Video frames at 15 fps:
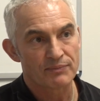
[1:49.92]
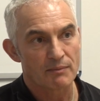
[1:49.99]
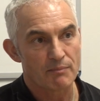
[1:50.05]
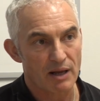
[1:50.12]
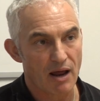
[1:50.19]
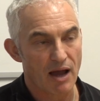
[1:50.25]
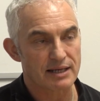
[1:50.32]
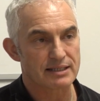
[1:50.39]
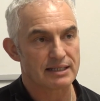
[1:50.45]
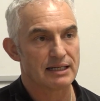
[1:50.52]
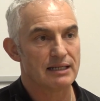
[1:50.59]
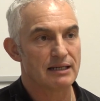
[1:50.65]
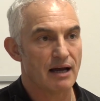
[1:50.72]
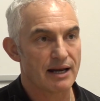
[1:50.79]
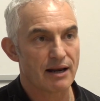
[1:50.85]
But I
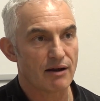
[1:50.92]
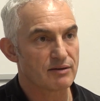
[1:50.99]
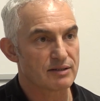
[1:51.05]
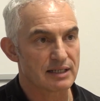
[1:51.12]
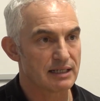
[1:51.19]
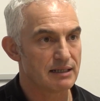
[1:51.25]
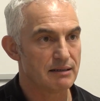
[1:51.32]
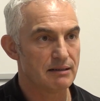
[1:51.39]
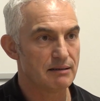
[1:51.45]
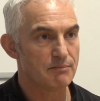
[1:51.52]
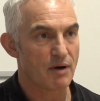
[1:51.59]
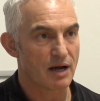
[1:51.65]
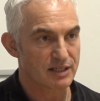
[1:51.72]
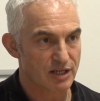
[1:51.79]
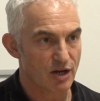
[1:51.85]
don't see
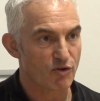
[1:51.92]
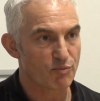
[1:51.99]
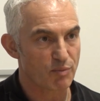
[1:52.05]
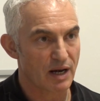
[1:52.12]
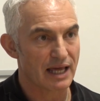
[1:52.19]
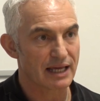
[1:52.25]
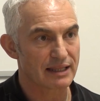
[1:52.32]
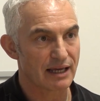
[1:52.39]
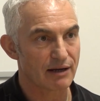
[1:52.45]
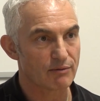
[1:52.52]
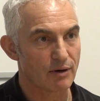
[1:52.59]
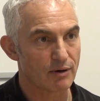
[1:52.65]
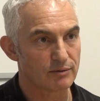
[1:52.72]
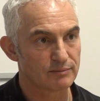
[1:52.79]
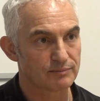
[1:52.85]
myself playing that role.